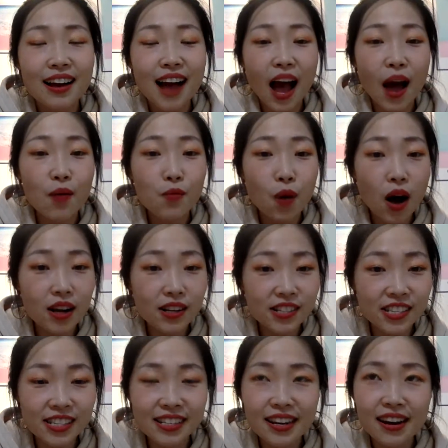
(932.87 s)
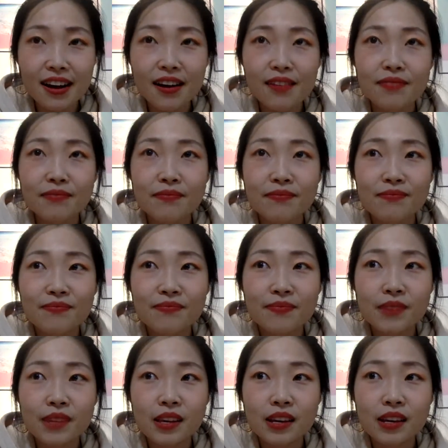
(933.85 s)
I watched a
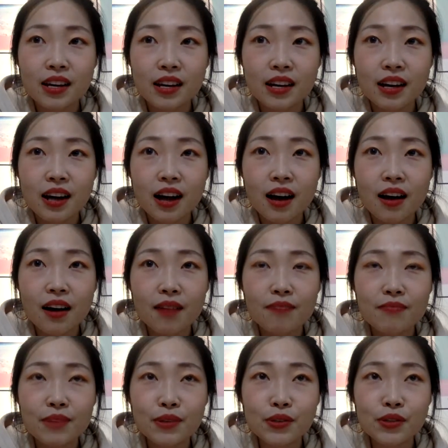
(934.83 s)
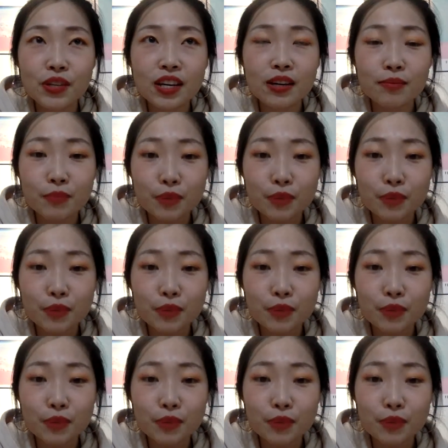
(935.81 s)
music